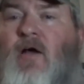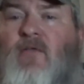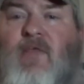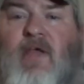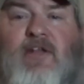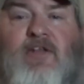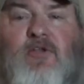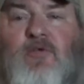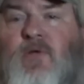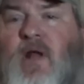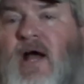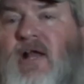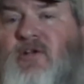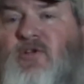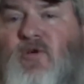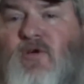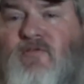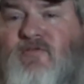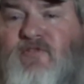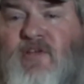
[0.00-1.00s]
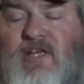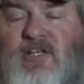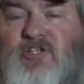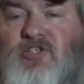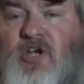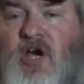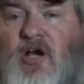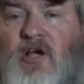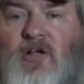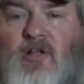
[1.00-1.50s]
They do not do a feed
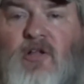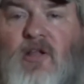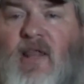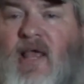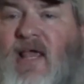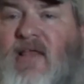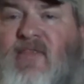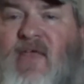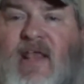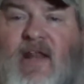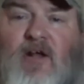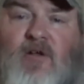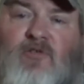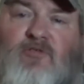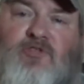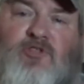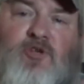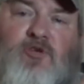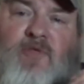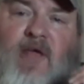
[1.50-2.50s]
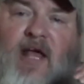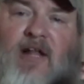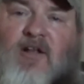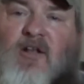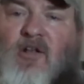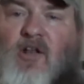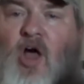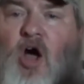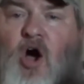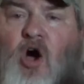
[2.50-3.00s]
chuckle, and they don't do that
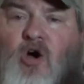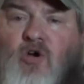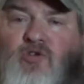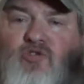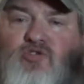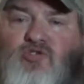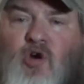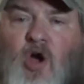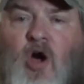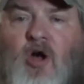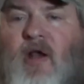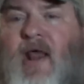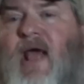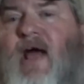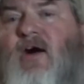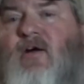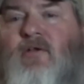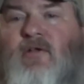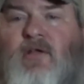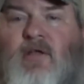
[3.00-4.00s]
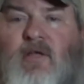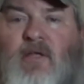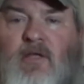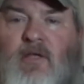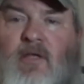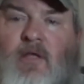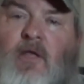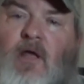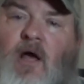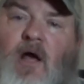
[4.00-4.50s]
long, drawn-out
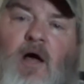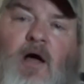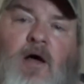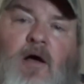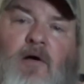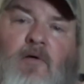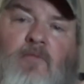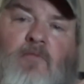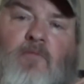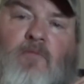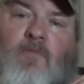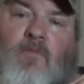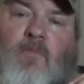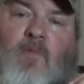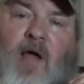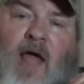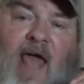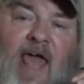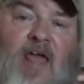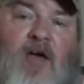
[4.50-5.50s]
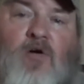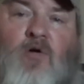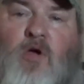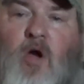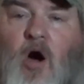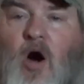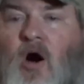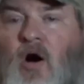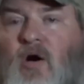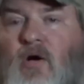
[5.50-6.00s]
hail
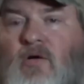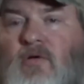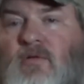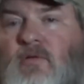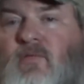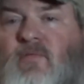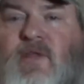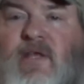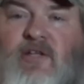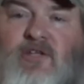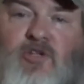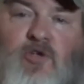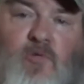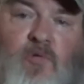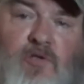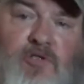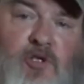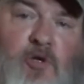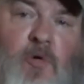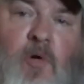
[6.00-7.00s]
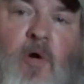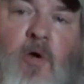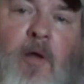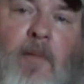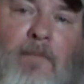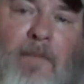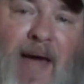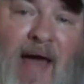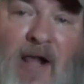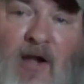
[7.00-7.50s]
call that you will do on
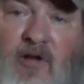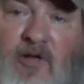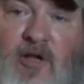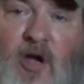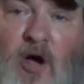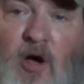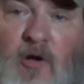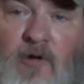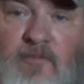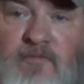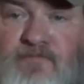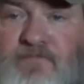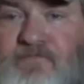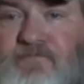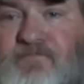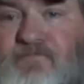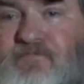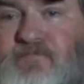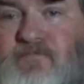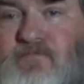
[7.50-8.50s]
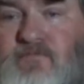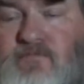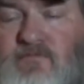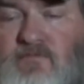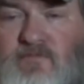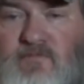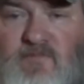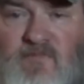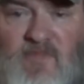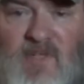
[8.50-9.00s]
a mallard call.
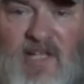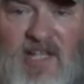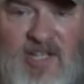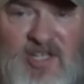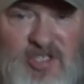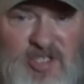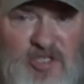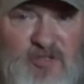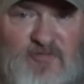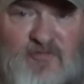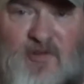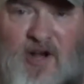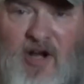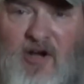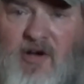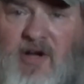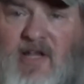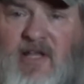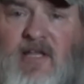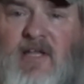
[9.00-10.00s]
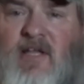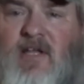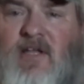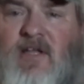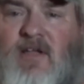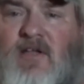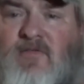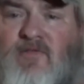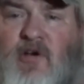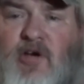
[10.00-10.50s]
It's just very,
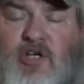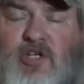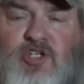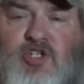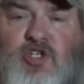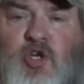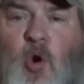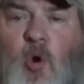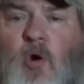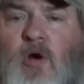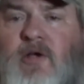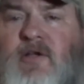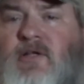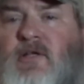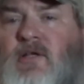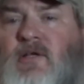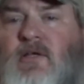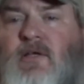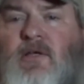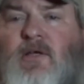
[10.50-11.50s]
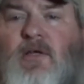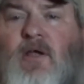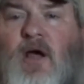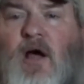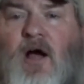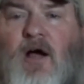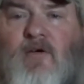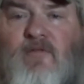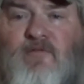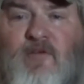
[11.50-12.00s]
very short,
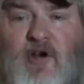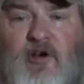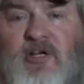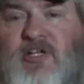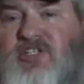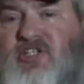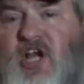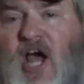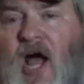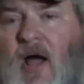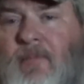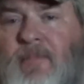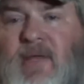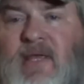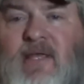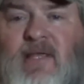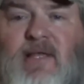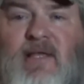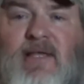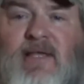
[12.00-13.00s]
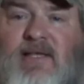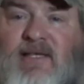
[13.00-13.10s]
very choppy.